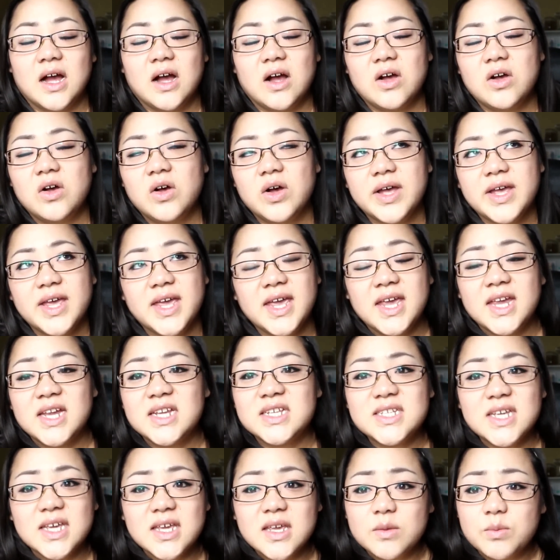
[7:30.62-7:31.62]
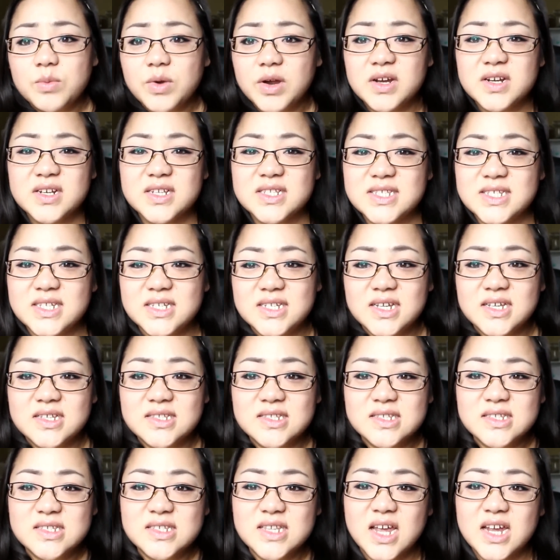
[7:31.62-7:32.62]
hate taking pregnancy
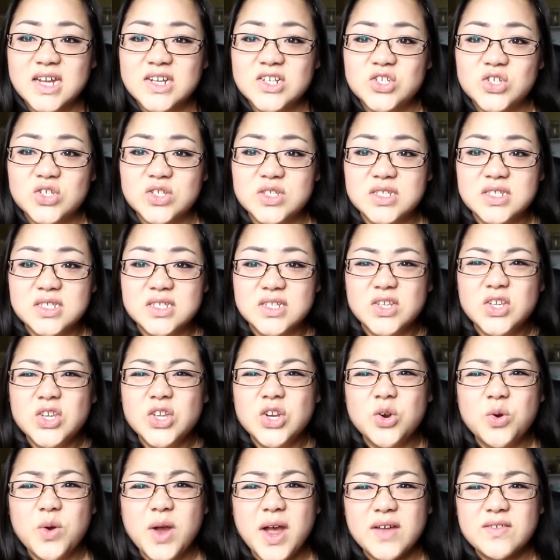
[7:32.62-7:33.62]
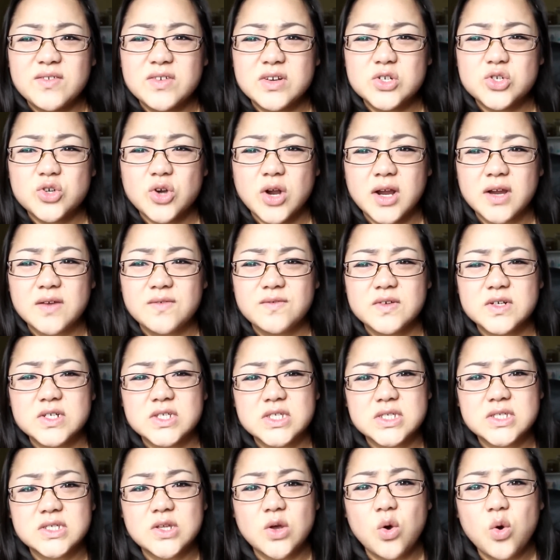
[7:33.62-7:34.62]
tests. I just, after trying for
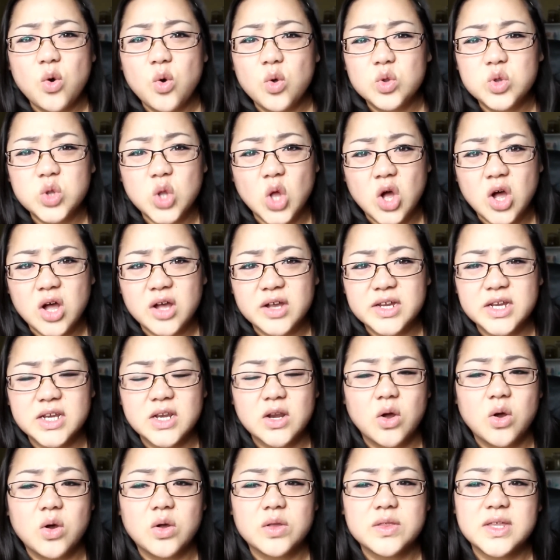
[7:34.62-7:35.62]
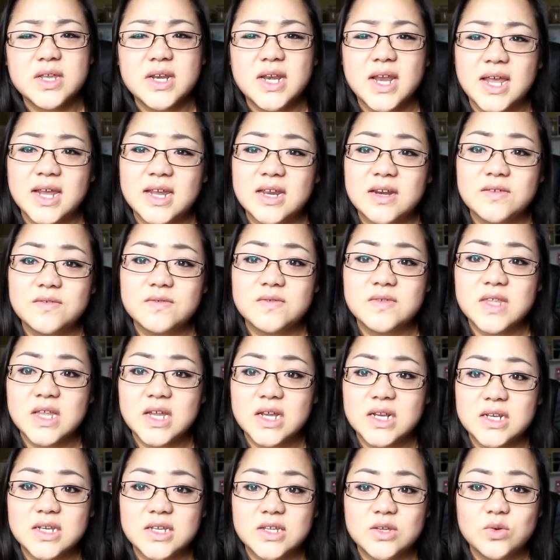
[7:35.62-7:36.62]
so long and all the negatives
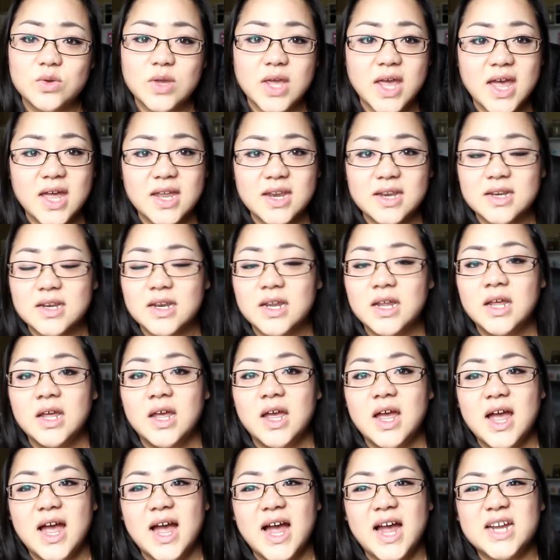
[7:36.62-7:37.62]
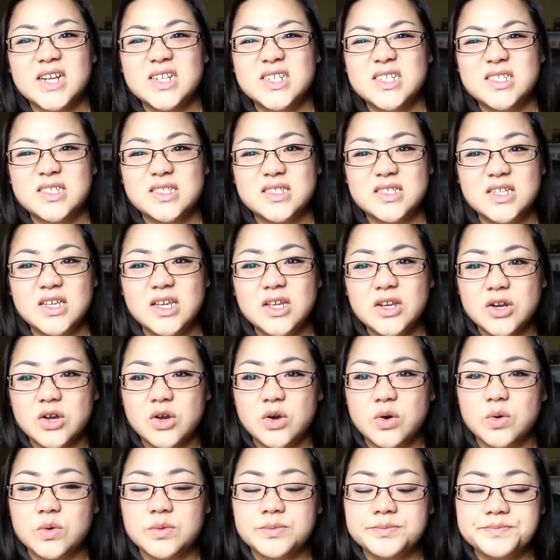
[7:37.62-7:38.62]
that you get, and I just,
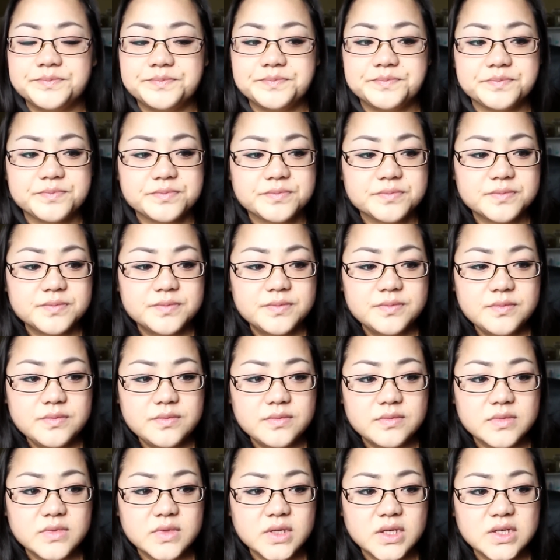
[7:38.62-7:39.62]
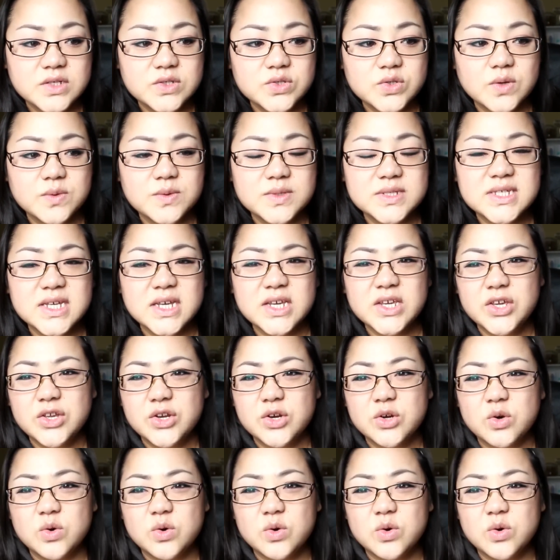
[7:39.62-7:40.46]
so I was like,